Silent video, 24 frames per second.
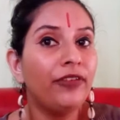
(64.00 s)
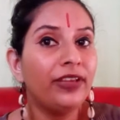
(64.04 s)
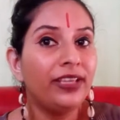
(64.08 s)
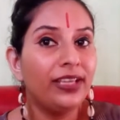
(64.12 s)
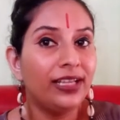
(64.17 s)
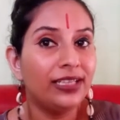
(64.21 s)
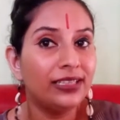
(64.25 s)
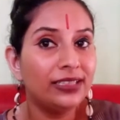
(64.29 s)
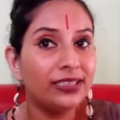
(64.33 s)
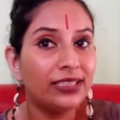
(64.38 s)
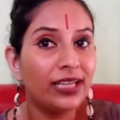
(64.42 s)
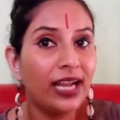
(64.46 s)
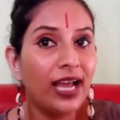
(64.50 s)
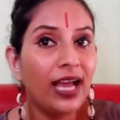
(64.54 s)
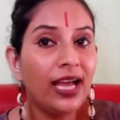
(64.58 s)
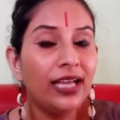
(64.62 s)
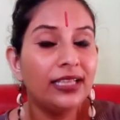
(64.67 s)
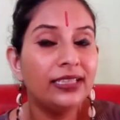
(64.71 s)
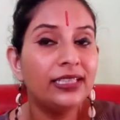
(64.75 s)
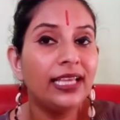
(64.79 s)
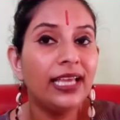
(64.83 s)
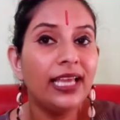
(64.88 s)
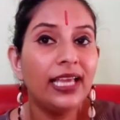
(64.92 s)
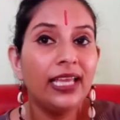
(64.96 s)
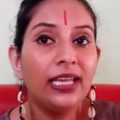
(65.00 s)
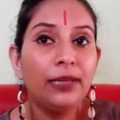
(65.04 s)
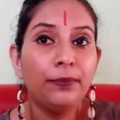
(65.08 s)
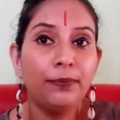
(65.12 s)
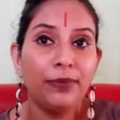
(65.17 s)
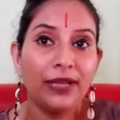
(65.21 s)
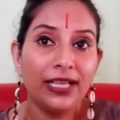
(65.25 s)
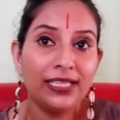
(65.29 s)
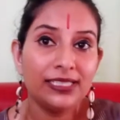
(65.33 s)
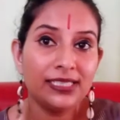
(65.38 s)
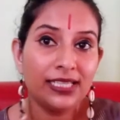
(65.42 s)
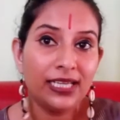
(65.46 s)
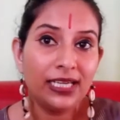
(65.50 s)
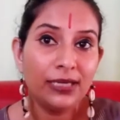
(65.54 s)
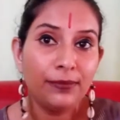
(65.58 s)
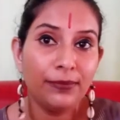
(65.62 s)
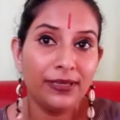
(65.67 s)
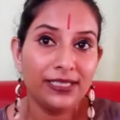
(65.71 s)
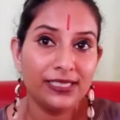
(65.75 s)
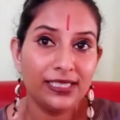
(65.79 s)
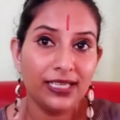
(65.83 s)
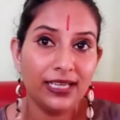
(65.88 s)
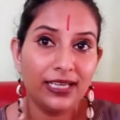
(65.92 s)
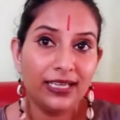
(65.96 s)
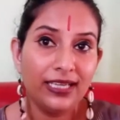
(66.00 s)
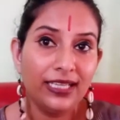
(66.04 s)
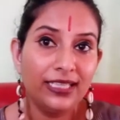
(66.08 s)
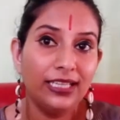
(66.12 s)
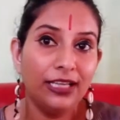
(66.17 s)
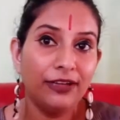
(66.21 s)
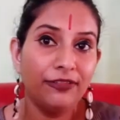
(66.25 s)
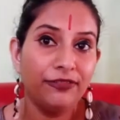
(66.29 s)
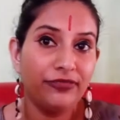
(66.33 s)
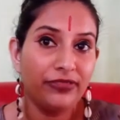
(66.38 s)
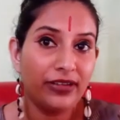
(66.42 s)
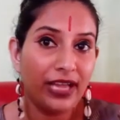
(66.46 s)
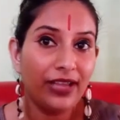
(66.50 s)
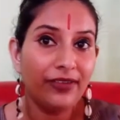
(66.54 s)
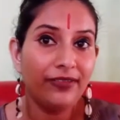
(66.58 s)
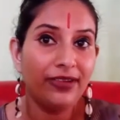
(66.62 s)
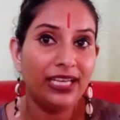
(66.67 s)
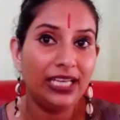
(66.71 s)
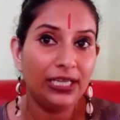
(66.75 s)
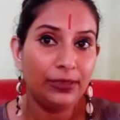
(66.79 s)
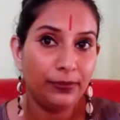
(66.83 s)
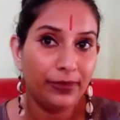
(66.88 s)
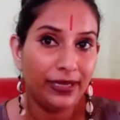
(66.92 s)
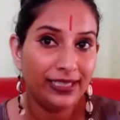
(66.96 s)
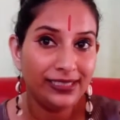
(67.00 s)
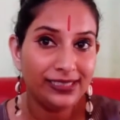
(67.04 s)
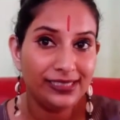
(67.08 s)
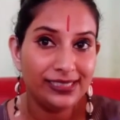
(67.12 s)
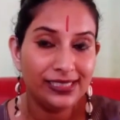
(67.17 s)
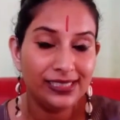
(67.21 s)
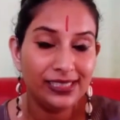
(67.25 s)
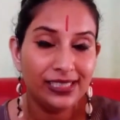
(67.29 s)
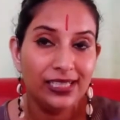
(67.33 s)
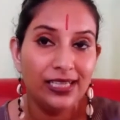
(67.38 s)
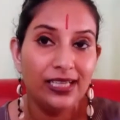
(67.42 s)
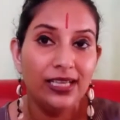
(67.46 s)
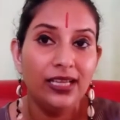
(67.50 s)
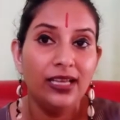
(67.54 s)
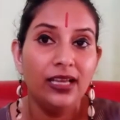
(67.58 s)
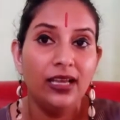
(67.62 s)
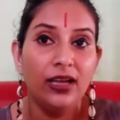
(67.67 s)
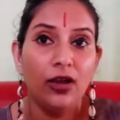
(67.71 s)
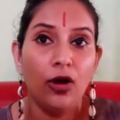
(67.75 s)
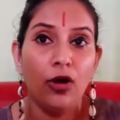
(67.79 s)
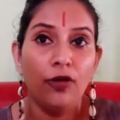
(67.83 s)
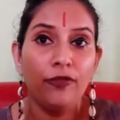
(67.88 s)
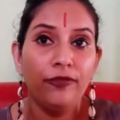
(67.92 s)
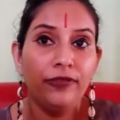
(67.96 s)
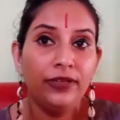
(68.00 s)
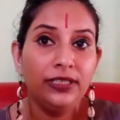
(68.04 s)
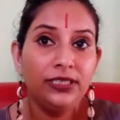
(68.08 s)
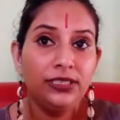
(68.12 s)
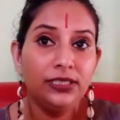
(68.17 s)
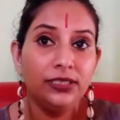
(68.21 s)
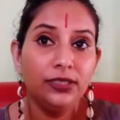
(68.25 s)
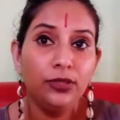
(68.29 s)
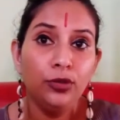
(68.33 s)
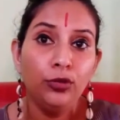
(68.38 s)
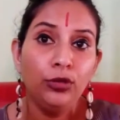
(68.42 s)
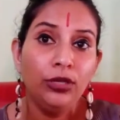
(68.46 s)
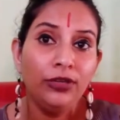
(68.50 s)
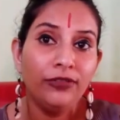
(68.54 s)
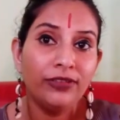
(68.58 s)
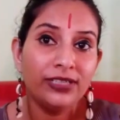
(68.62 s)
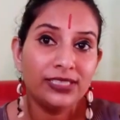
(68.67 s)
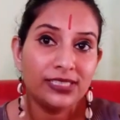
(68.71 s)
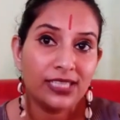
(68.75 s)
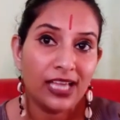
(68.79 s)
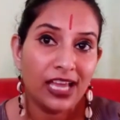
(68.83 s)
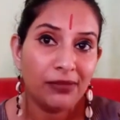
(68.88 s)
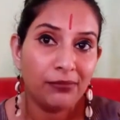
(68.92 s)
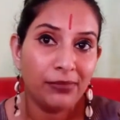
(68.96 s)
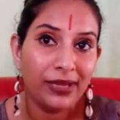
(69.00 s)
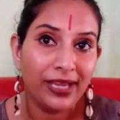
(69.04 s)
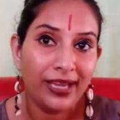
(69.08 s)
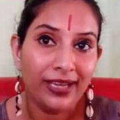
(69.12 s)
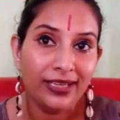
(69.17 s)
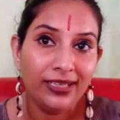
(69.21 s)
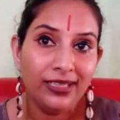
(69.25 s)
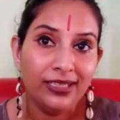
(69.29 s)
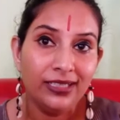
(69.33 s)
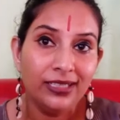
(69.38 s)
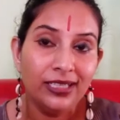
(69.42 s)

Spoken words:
a yantra, they represent basically the 5 elements of which universe are made.